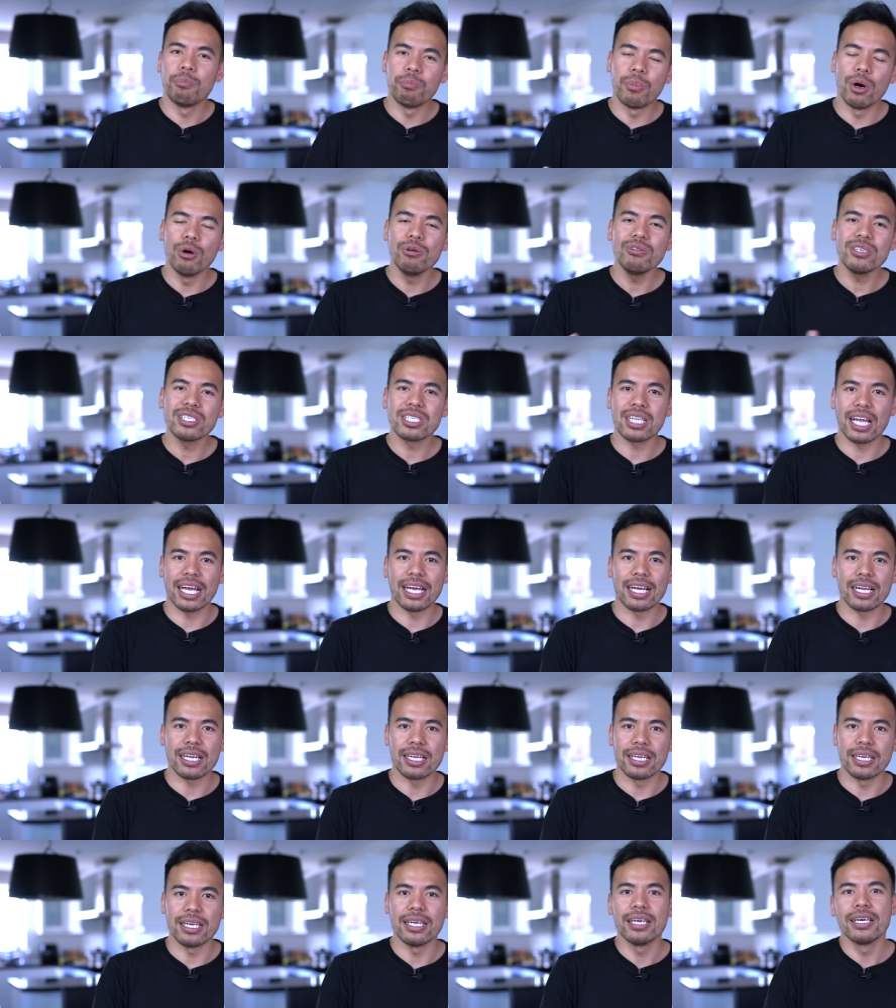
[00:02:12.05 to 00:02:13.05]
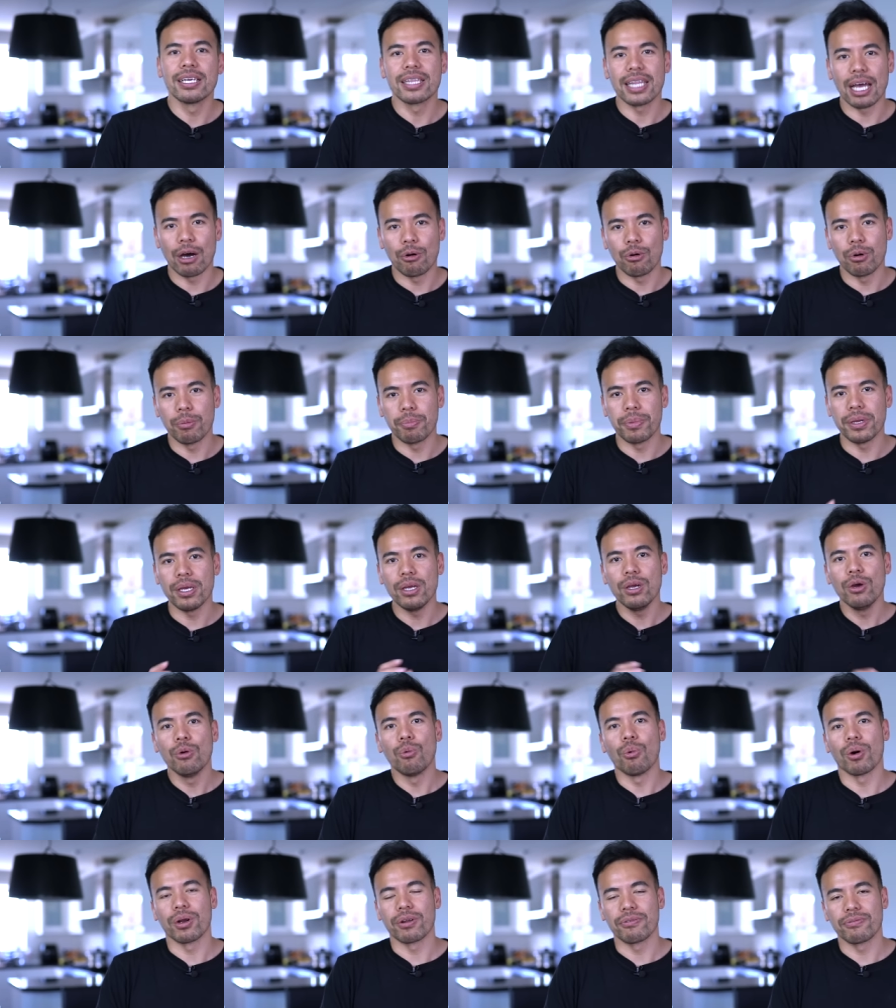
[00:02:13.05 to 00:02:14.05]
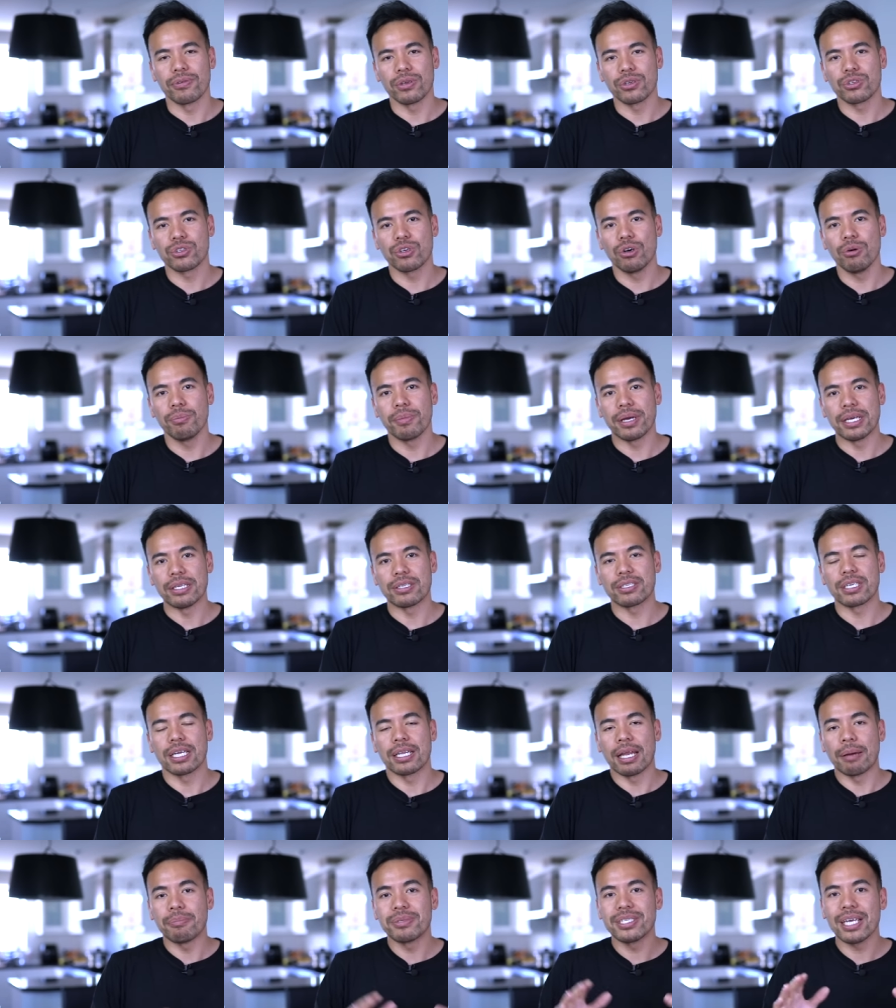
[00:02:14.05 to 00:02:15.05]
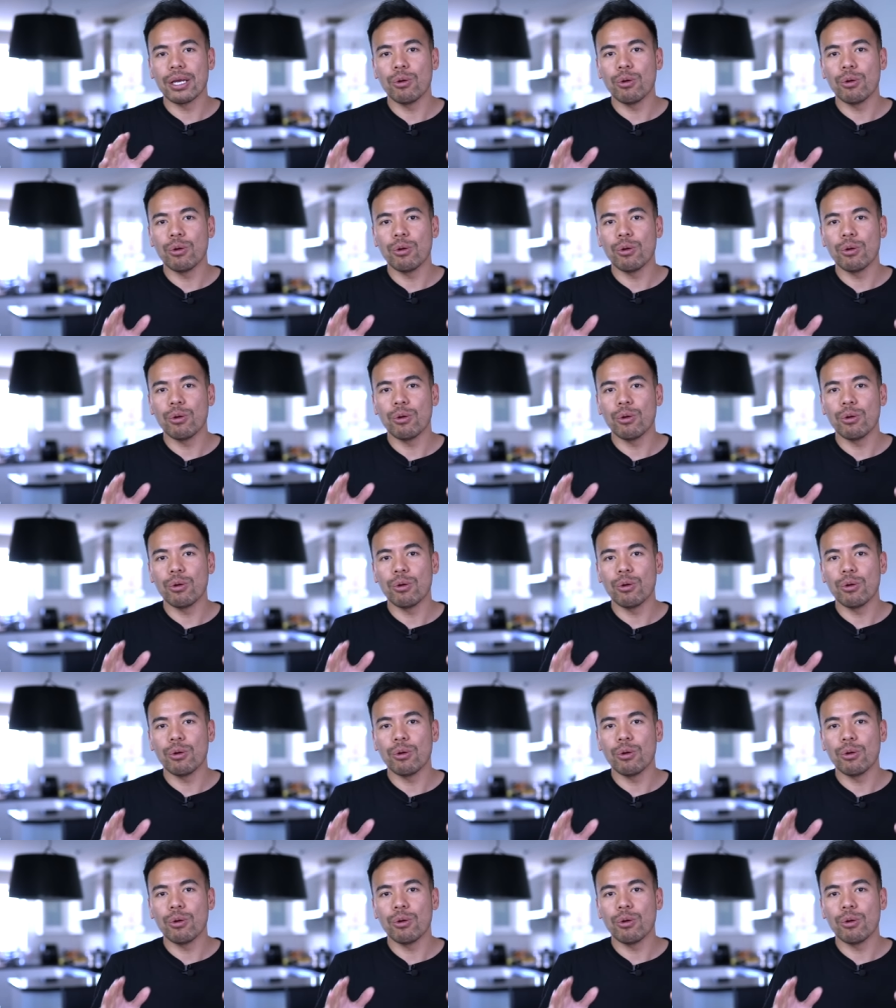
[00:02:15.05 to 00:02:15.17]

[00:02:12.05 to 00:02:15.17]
Most likely that will be one of your soulmates. And I'm